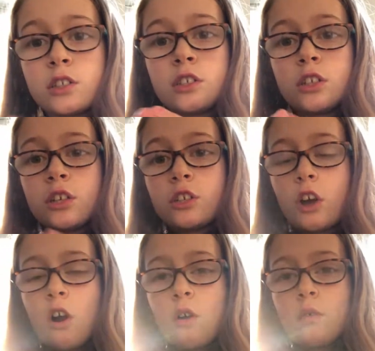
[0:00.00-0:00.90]
to
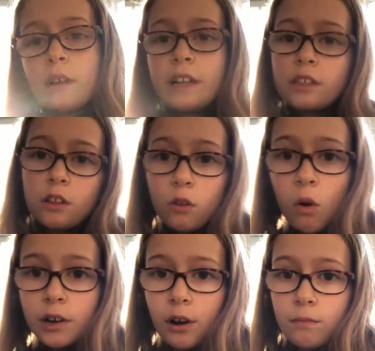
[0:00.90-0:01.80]
go into the
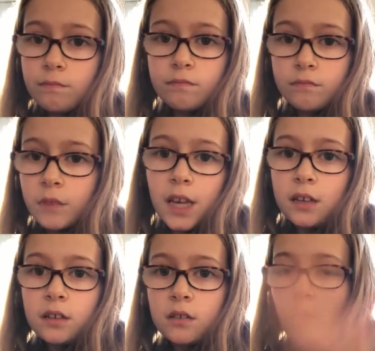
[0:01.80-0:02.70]
lawyer,
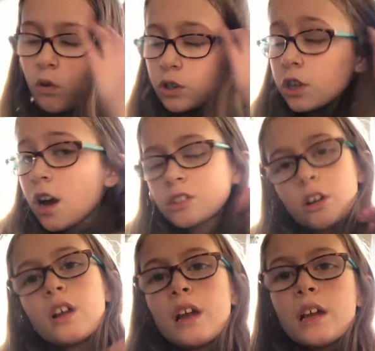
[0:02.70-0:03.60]
or a doctor.